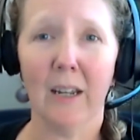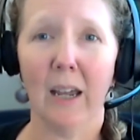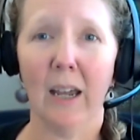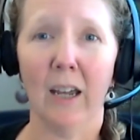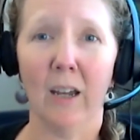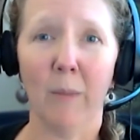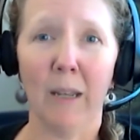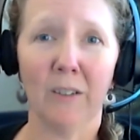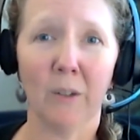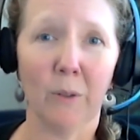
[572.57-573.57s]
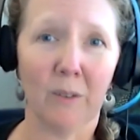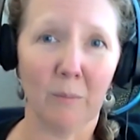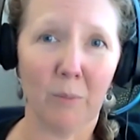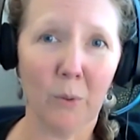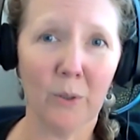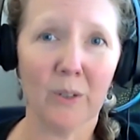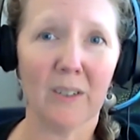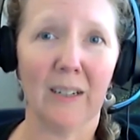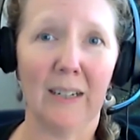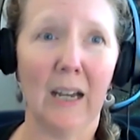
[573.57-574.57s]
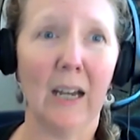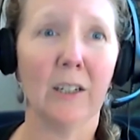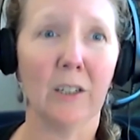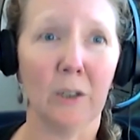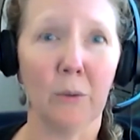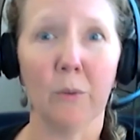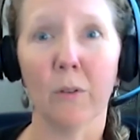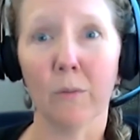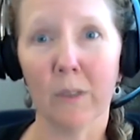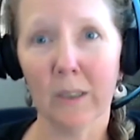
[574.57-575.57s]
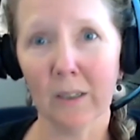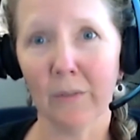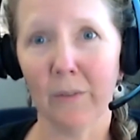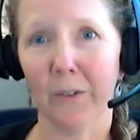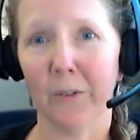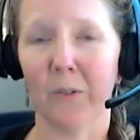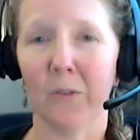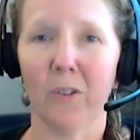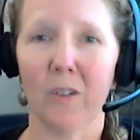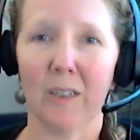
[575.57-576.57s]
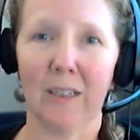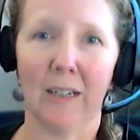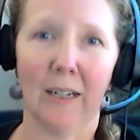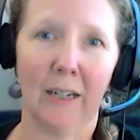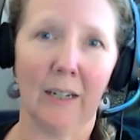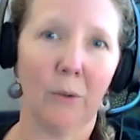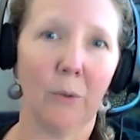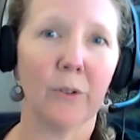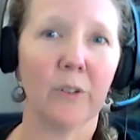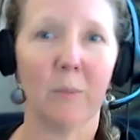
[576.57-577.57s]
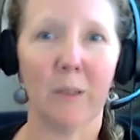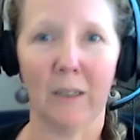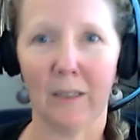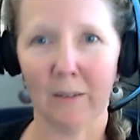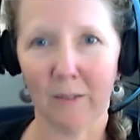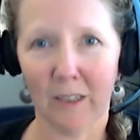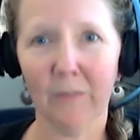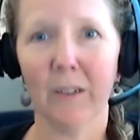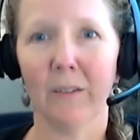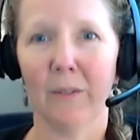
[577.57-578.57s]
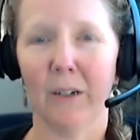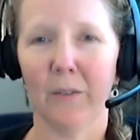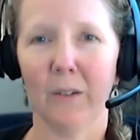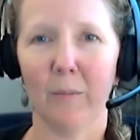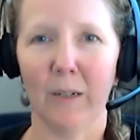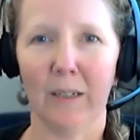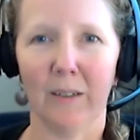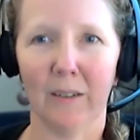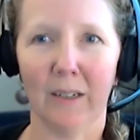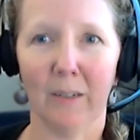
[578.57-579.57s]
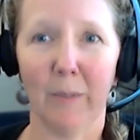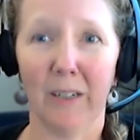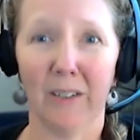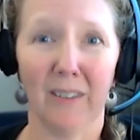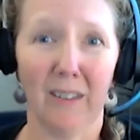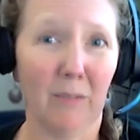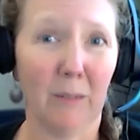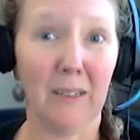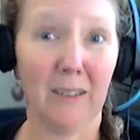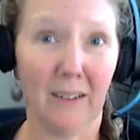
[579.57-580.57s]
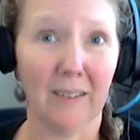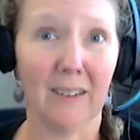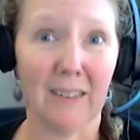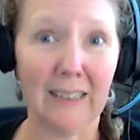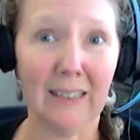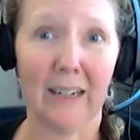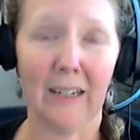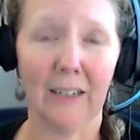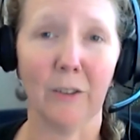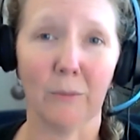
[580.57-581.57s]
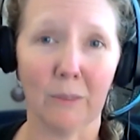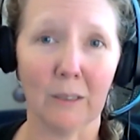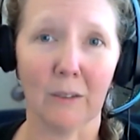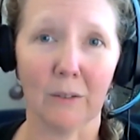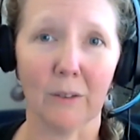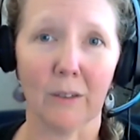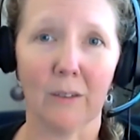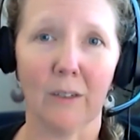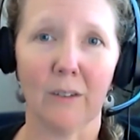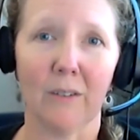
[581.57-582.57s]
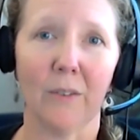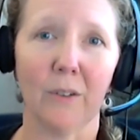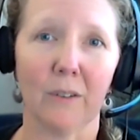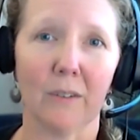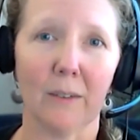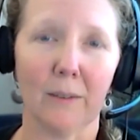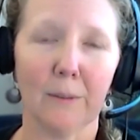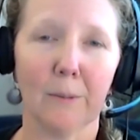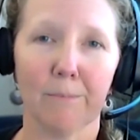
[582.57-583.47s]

And so it's important to not use a really phosphorus restricted diet or to be giving a phosphate binder in a patient that maybe doesn't need that in the really early stages of their disease.